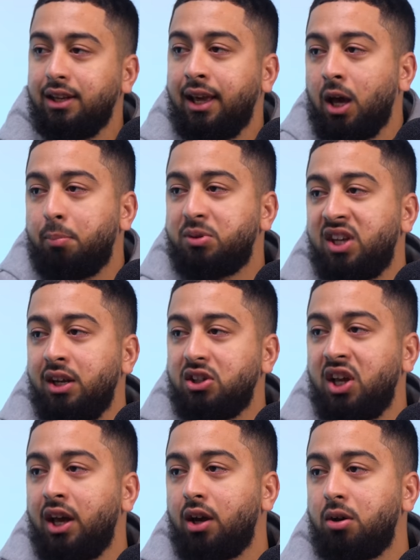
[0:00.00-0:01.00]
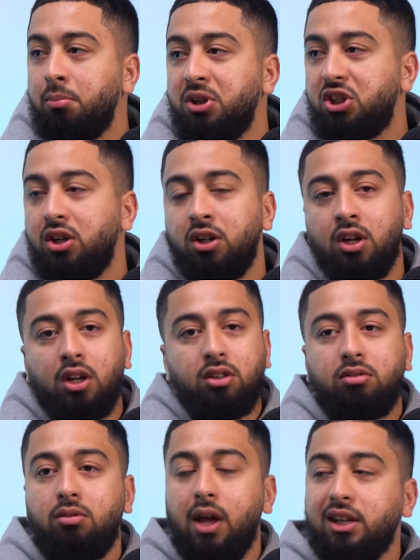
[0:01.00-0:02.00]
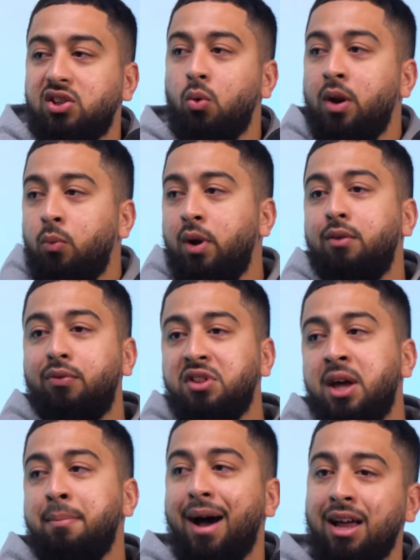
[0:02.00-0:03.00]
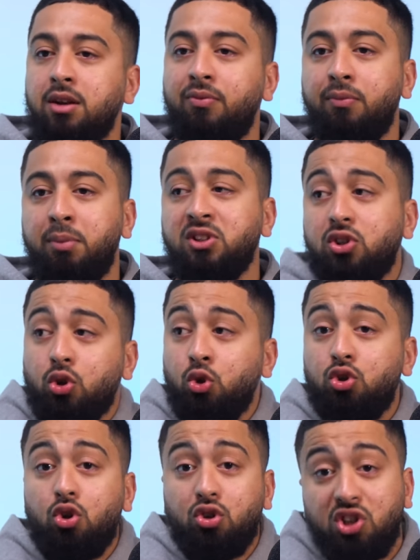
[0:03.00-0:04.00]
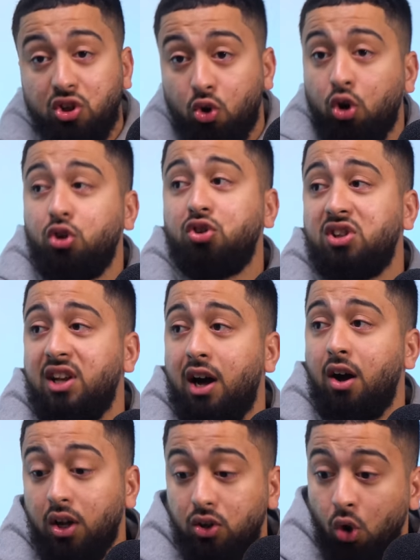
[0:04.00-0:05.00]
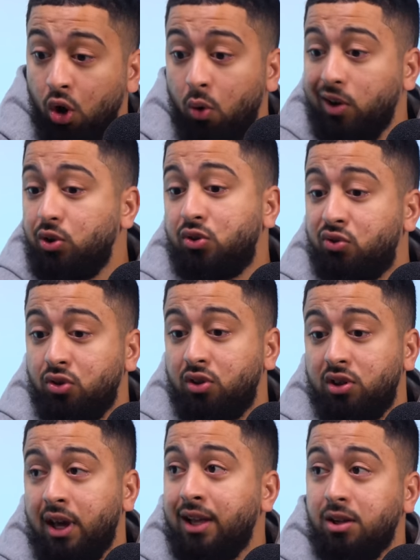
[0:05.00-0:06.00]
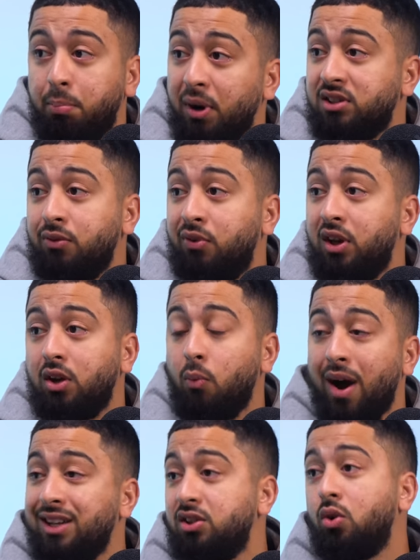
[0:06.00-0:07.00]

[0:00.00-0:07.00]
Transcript: they get percentage, they get commission, it's a win-win for them and the yeah, business. Who's losing? You're losing out. You're the one who's getting depressed and thinking, why is it